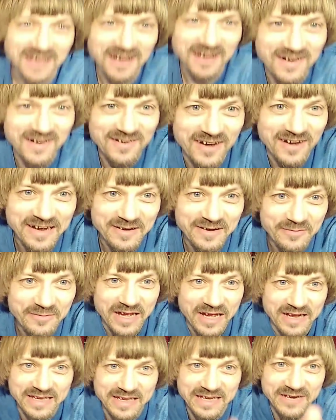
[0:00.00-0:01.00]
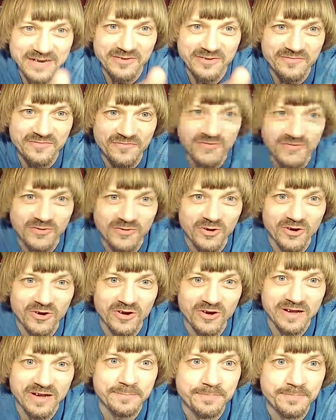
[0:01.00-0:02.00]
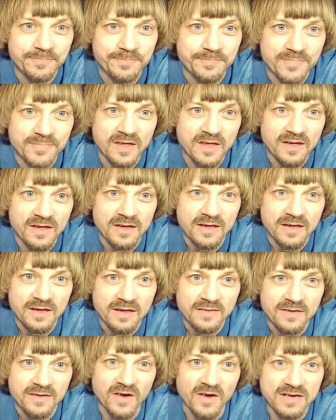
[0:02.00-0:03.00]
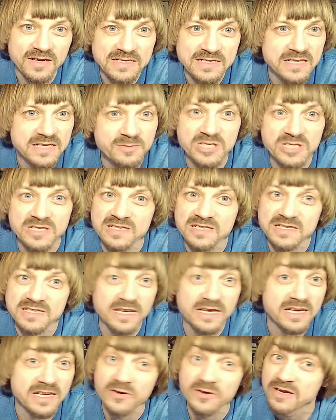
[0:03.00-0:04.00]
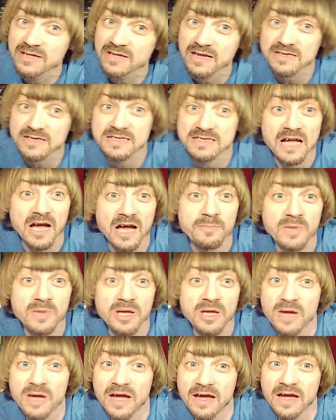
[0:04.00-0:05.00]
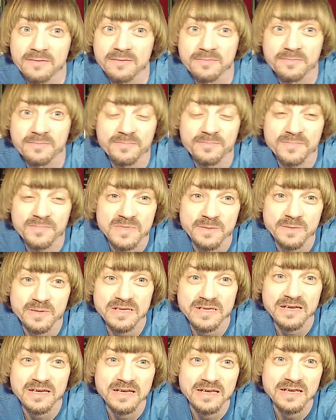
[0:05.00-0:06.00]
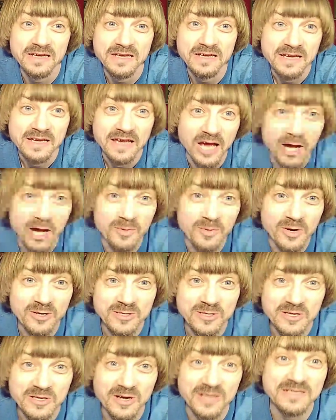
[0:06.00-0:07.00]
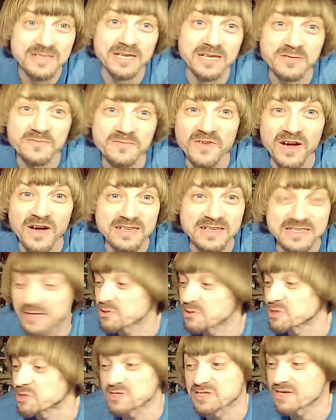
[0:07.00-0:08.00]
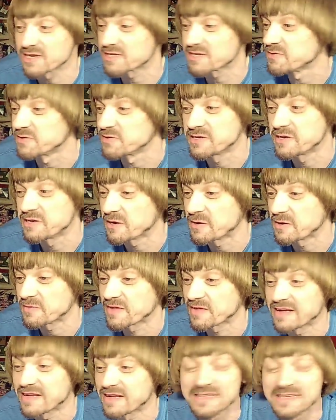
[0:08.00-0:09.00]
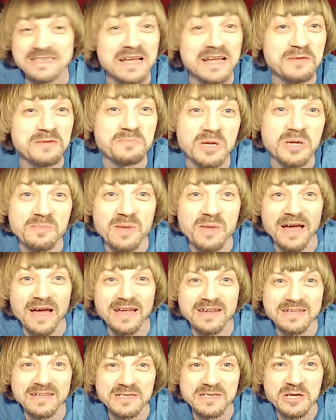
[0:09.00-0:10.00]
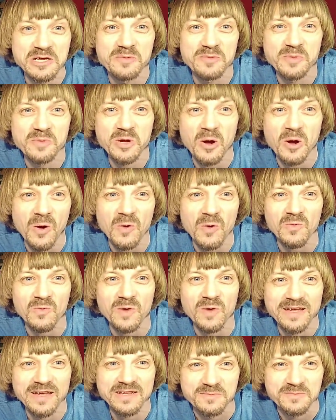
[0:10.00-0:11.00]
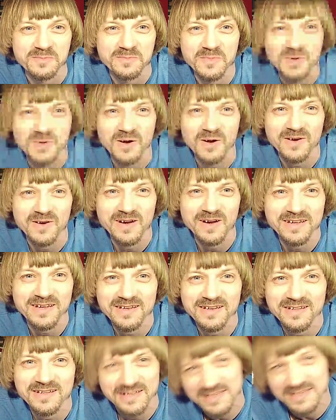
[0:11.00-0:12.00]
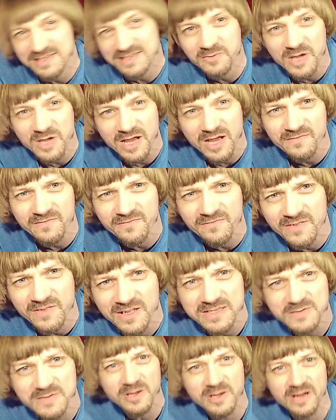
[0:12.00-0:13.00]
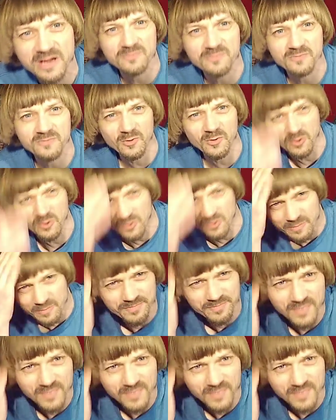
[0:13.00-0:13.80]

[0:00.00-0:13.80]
All right, we got Kieran Floyd. Find a subject and stick to it. That's not me, man. Somebody, uh, Albert Artist Con says I should find a subject and stick to it. No, that's not me, man. It's gonna be all random. All right, that's the way I. That's the way I roll.